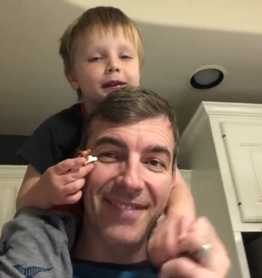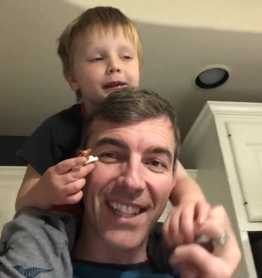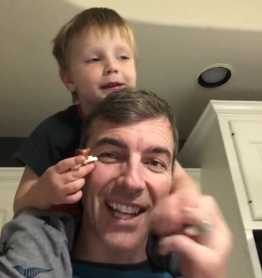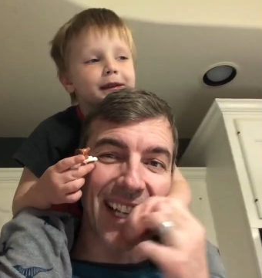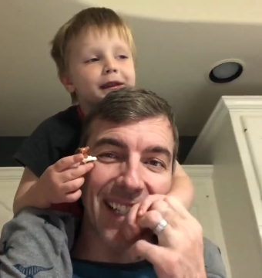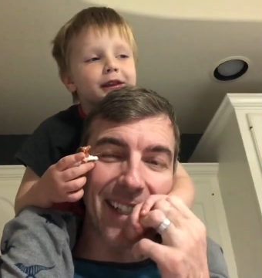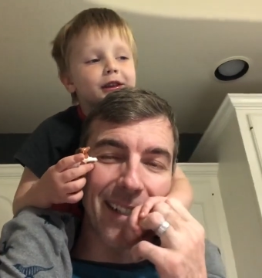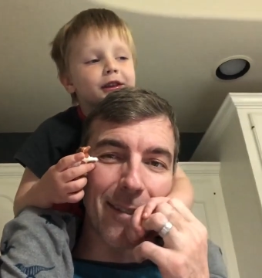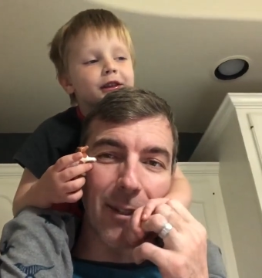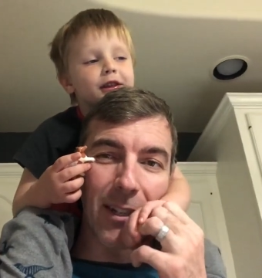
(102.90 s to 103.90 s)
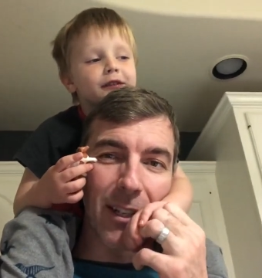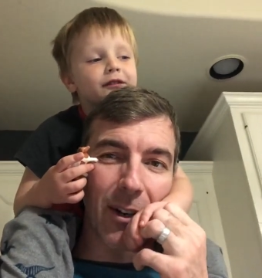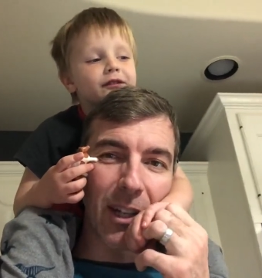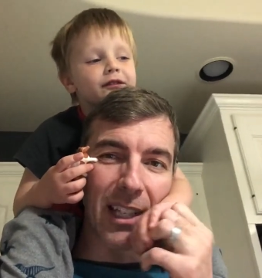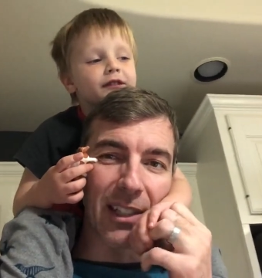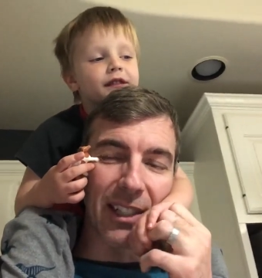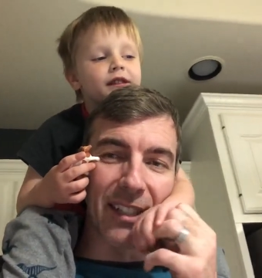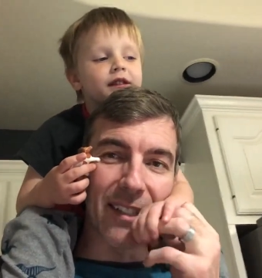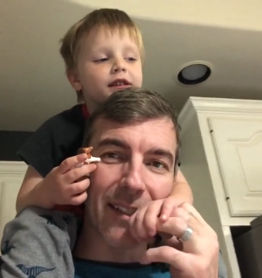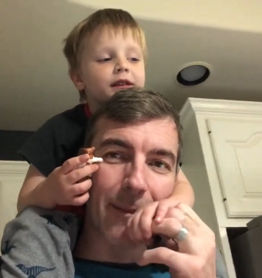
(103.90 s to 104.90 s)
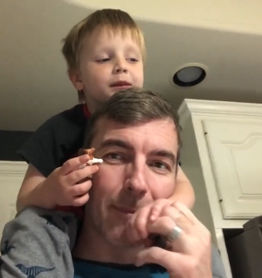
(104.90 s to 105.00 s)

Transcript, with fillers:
Speaker 1: A lot of years or, or little years?